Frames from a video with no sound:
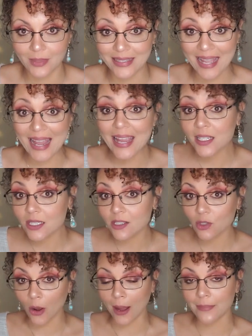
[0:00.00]
they
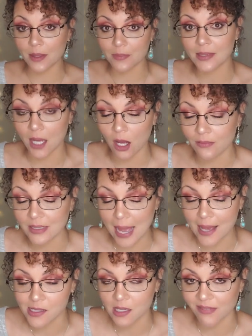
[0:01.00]
describe themselves
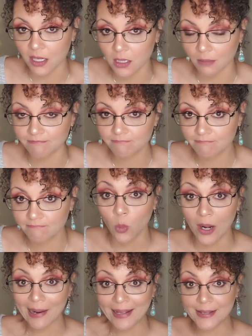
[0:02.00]
as the victim,
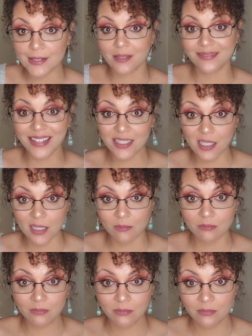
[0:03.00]
whereas the
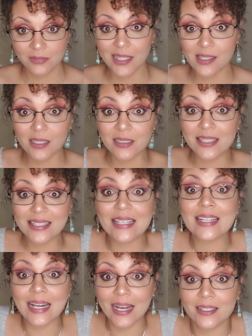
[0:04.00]
victim doesn't
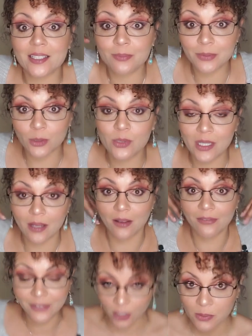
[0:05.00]
see it as abuse in
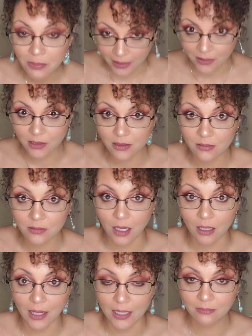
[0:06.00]
the first place,
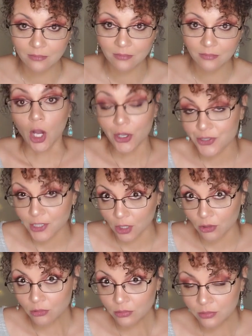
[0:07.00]
okay?
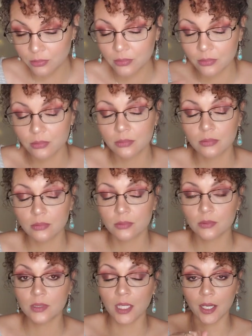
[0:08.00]
Also,
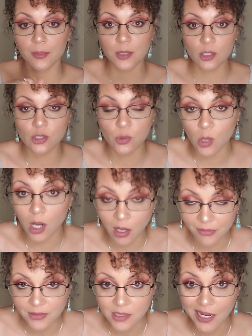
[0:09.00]
the abuser will
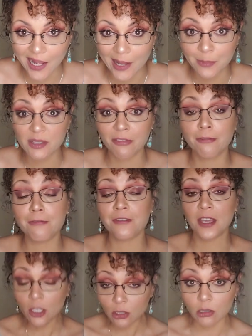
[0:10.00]
oftentimes
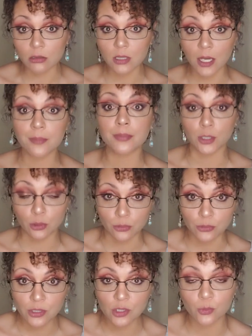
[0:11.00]
feel
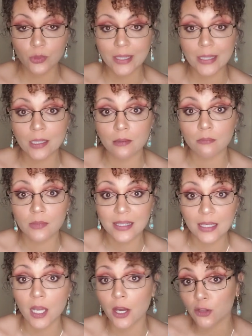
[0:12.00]
abused when
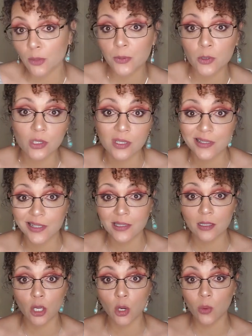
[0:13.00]
the other person
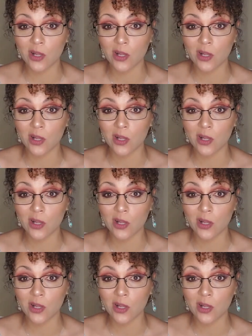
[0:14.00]
doesn't go